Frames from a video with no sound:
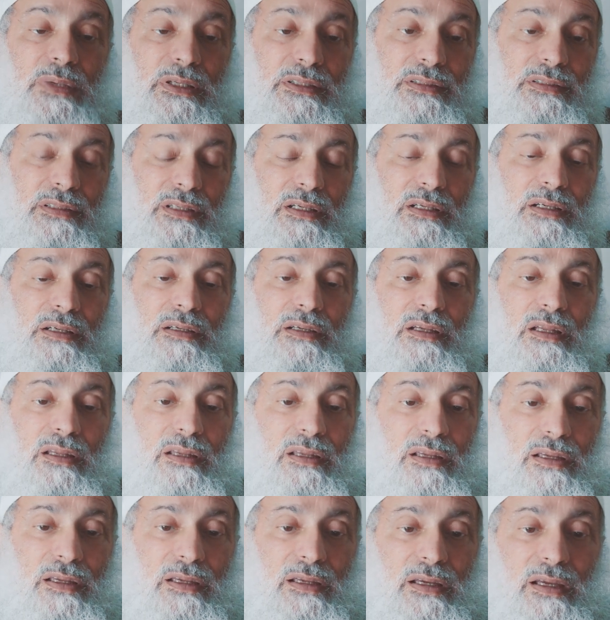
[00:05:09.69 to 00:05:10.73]
But
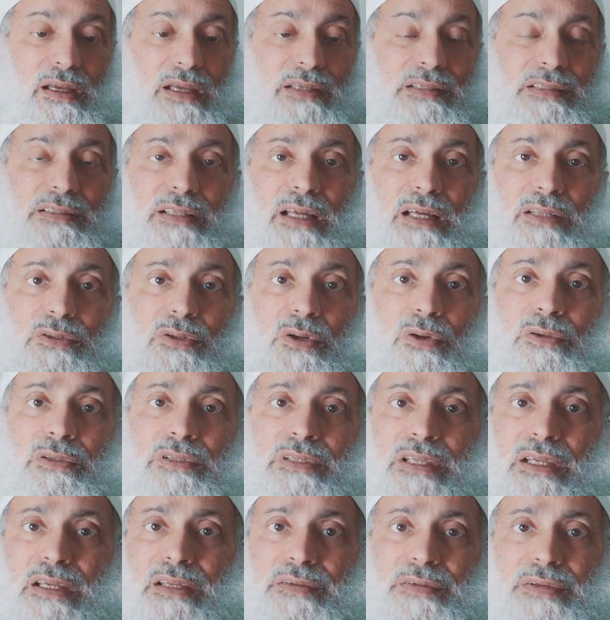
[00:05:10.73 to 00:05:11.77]
it's not
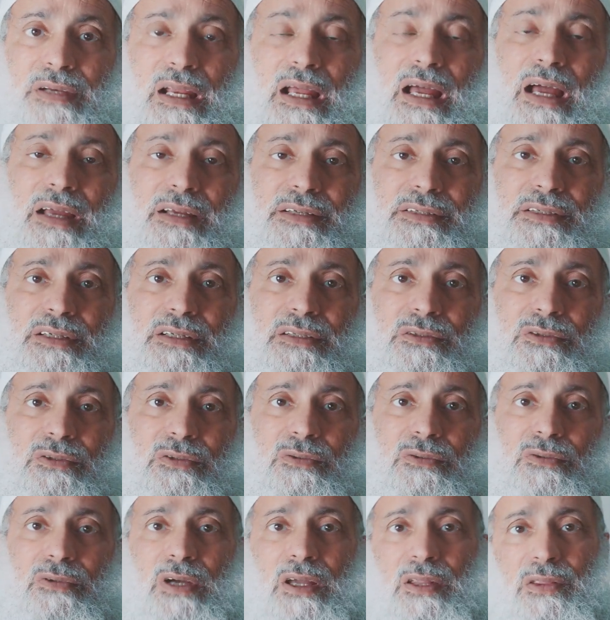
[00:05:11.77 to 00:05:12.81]
only in reaction
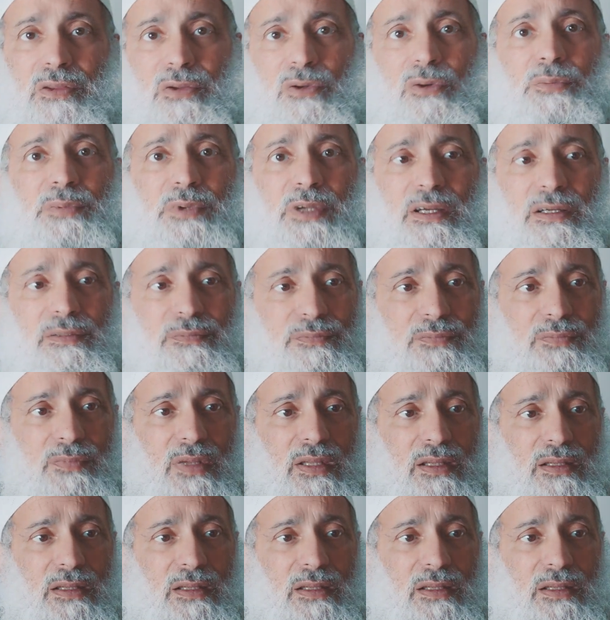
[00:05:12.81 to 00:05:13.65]
to Ethiopia,